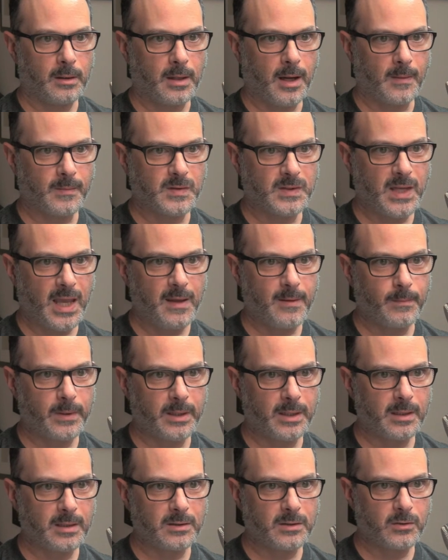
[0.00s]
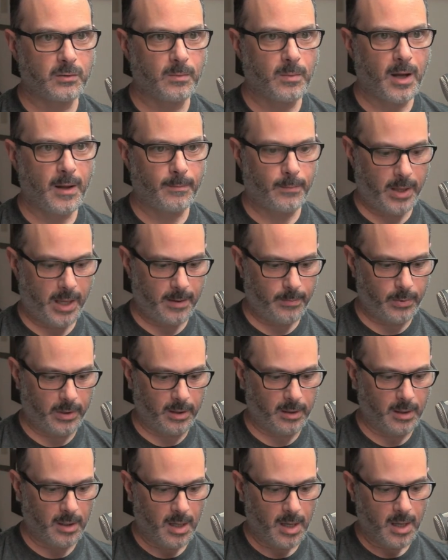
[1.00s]
I'm taping it to my
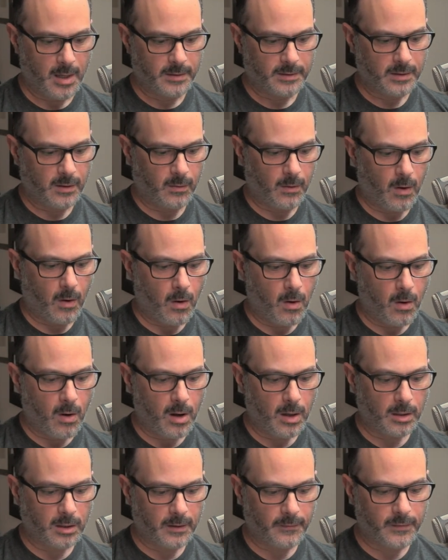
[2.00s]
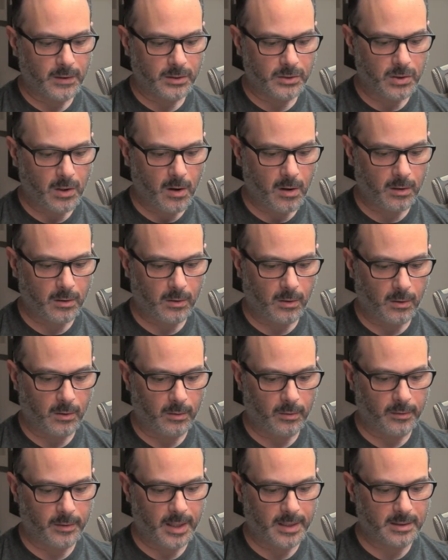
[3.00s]
paper. So all of the
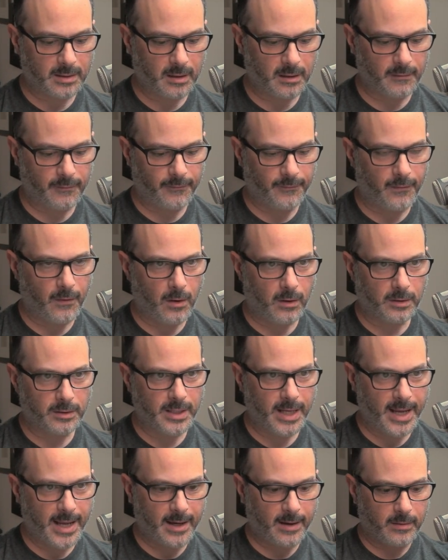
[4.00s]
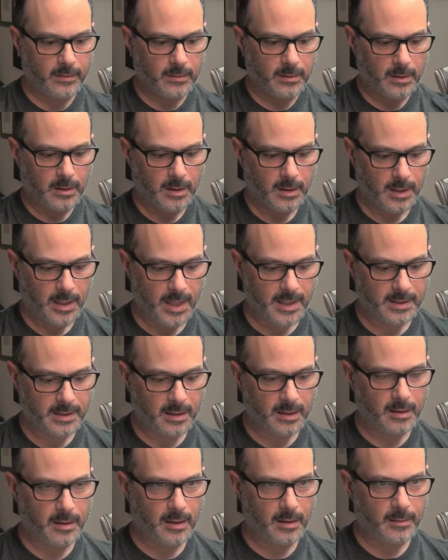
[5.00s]
charcoal that's going to fall down is
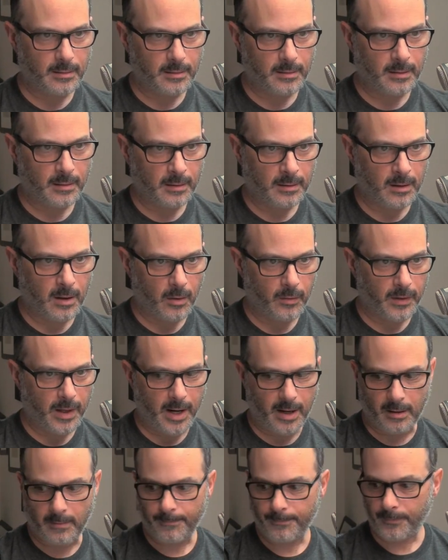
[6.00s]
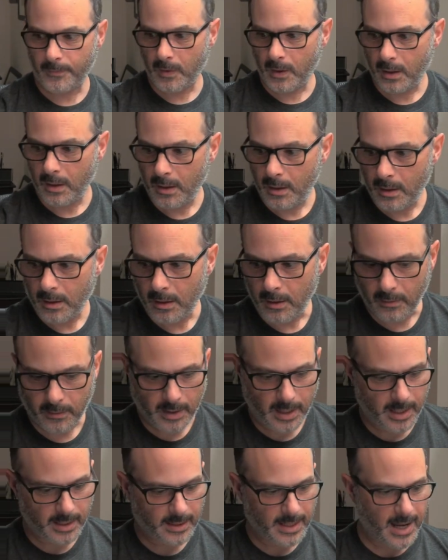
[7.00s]
going to go there.
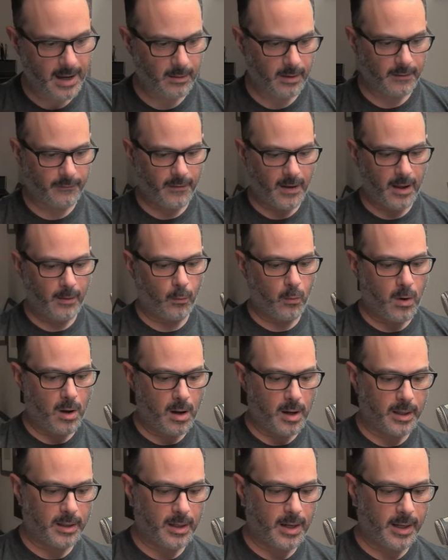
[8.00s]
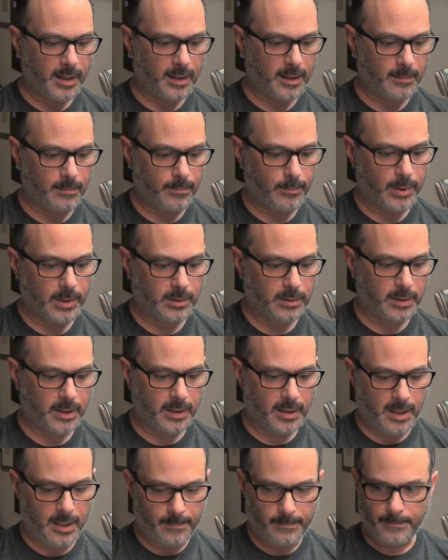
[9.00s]
Okay, now if I want, I can build it
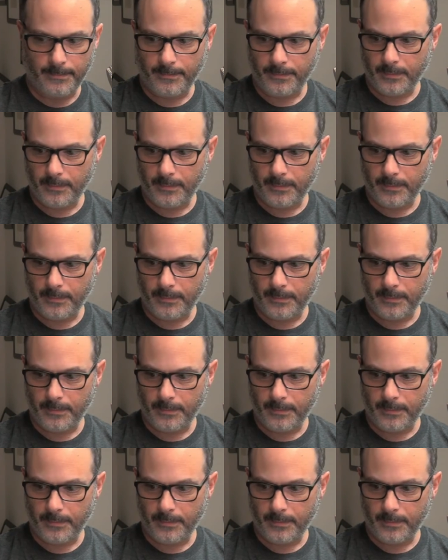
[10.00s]
up.